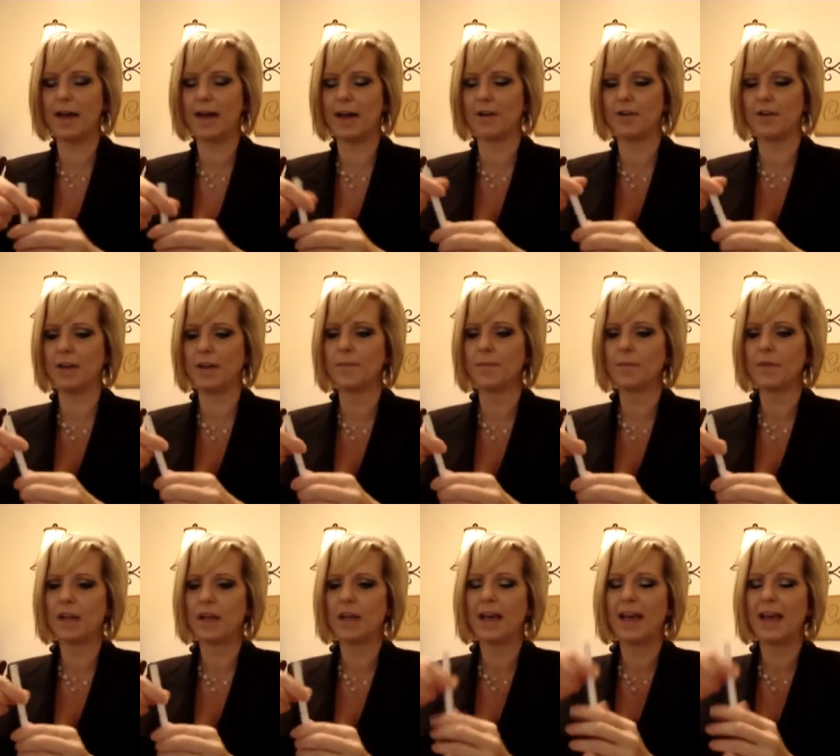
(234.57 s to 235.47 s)
battery.
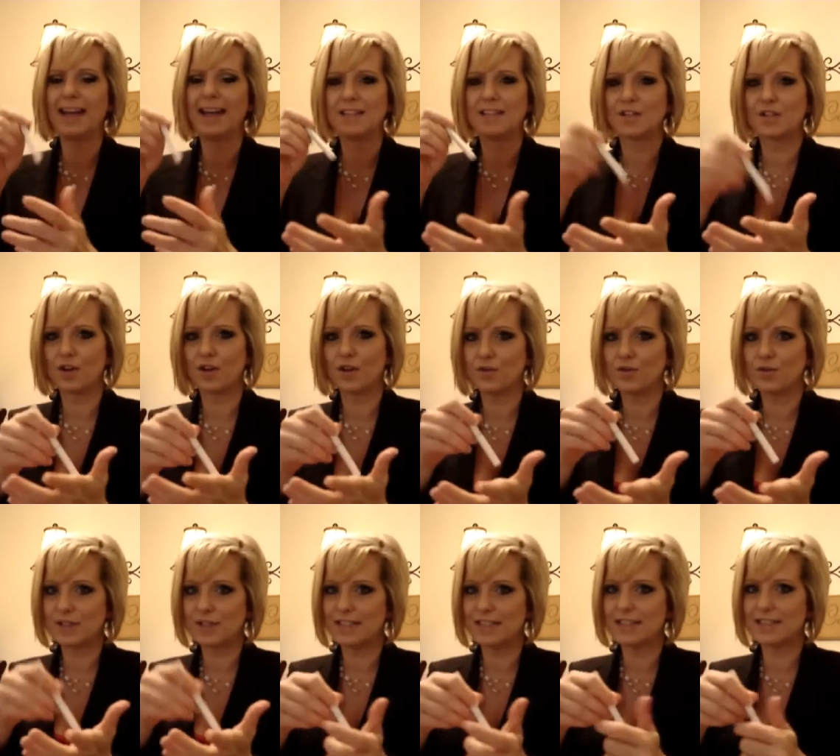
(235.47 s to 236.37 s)
It's
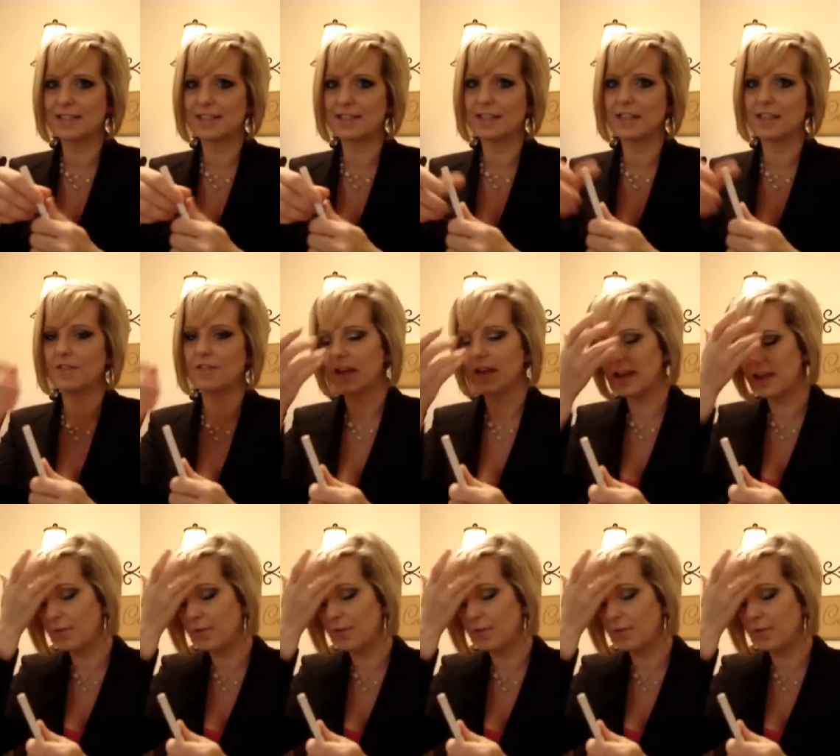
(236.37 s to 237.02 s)
so sensitive.